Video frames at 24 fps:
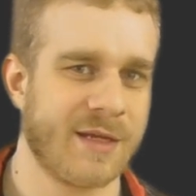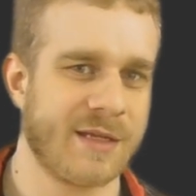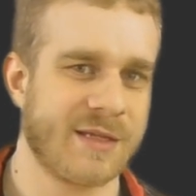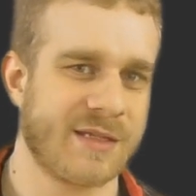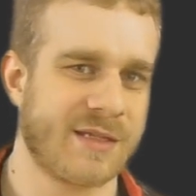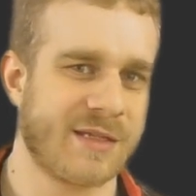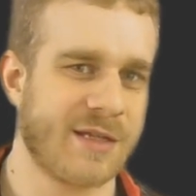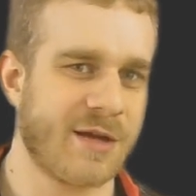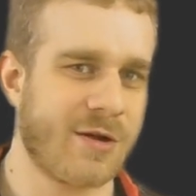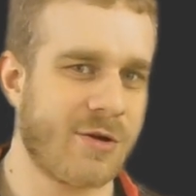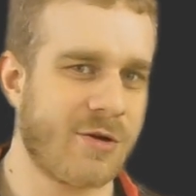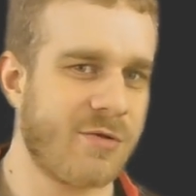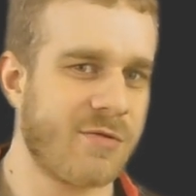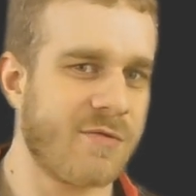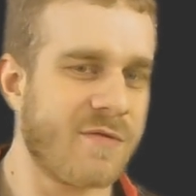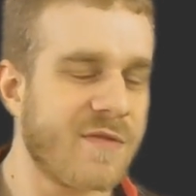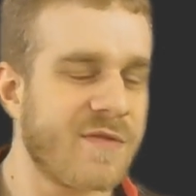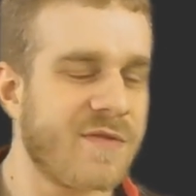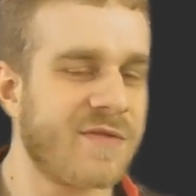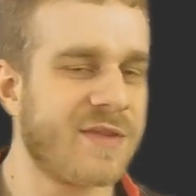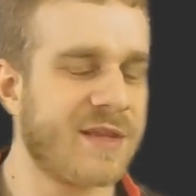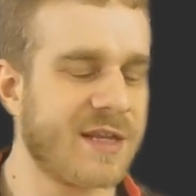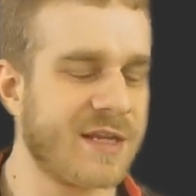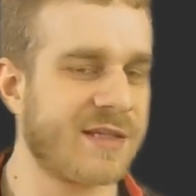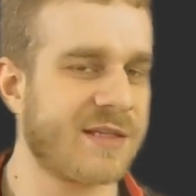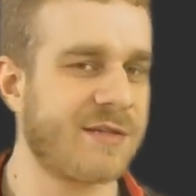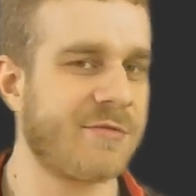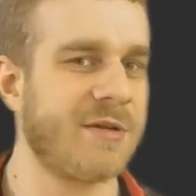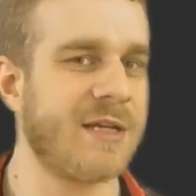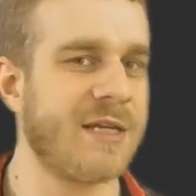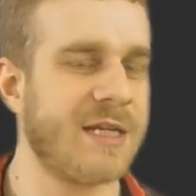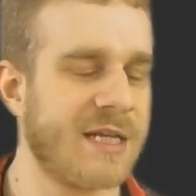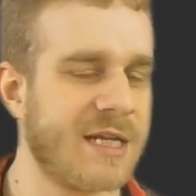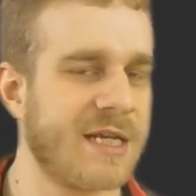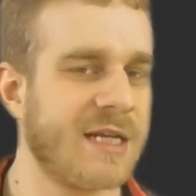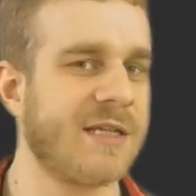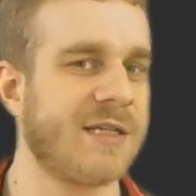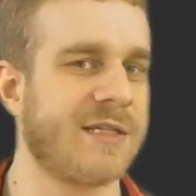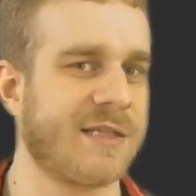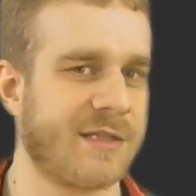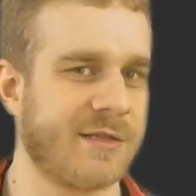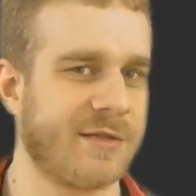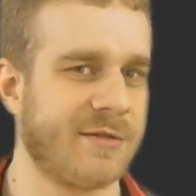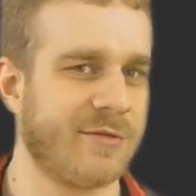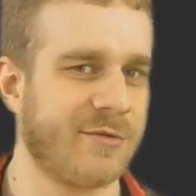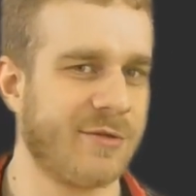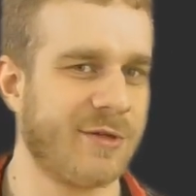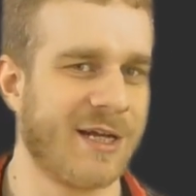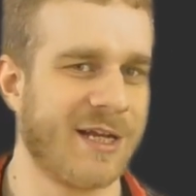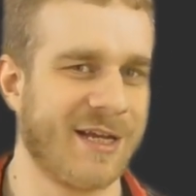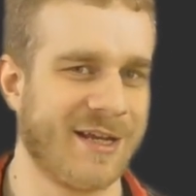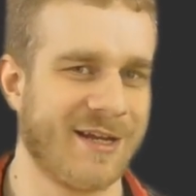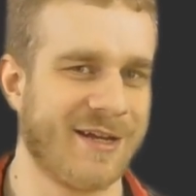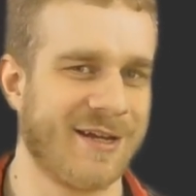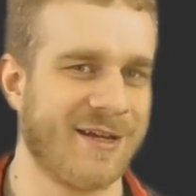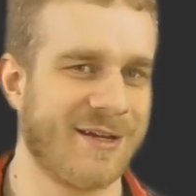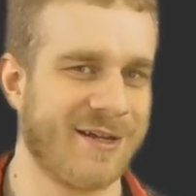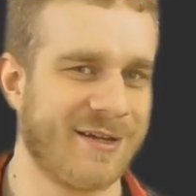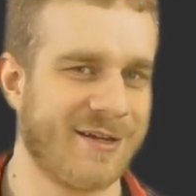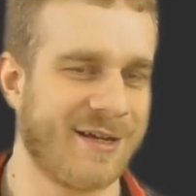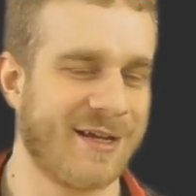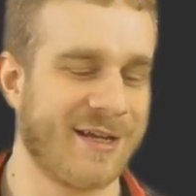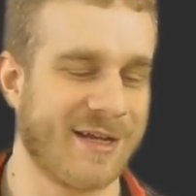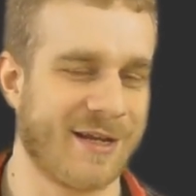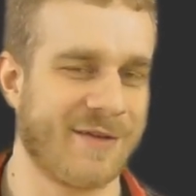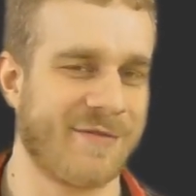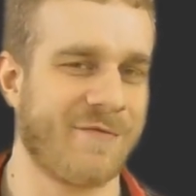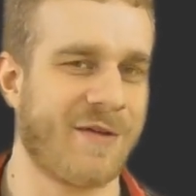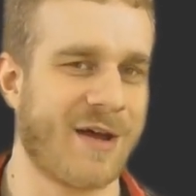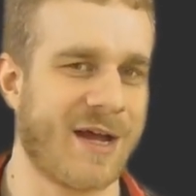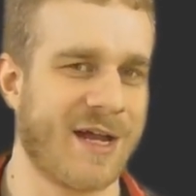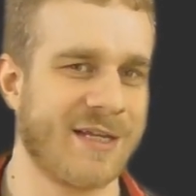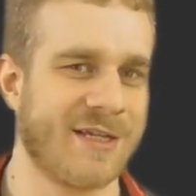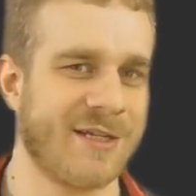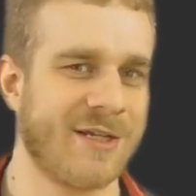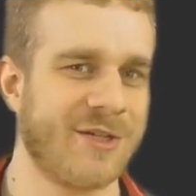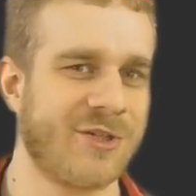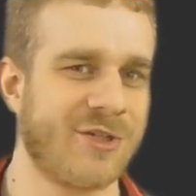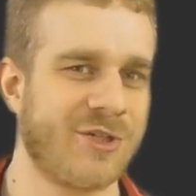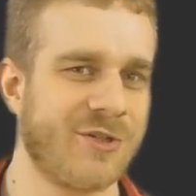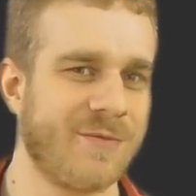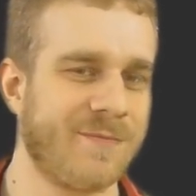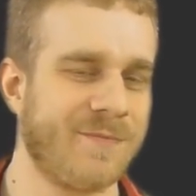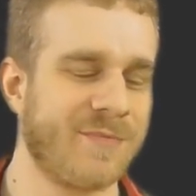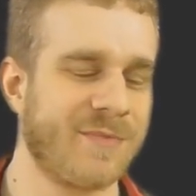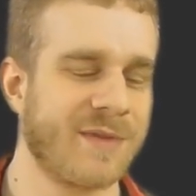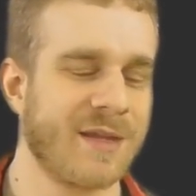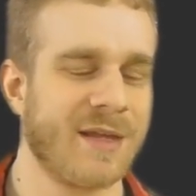So this really is uh, an advantage.